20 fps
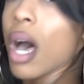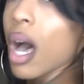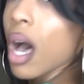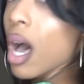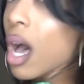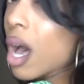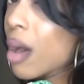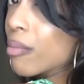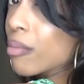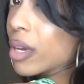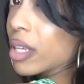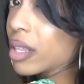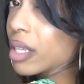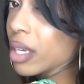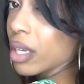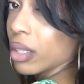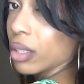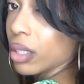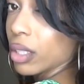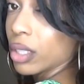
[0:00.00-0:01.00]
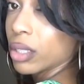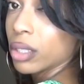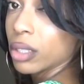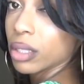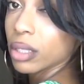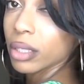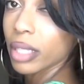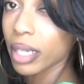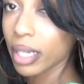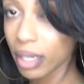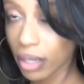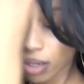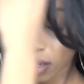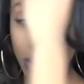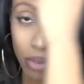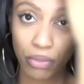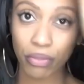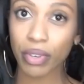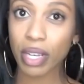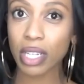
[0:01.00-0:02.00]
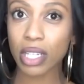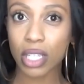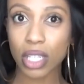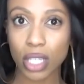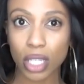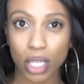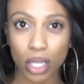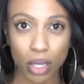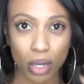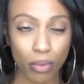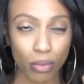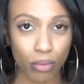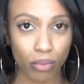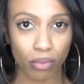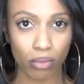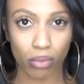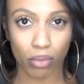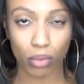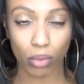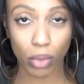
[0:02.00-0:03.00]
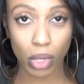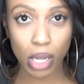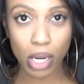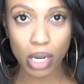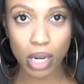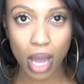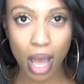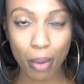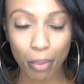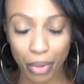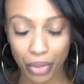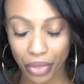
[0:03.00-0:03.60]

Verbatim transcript: Um, I think it looks like it fits and whatnot,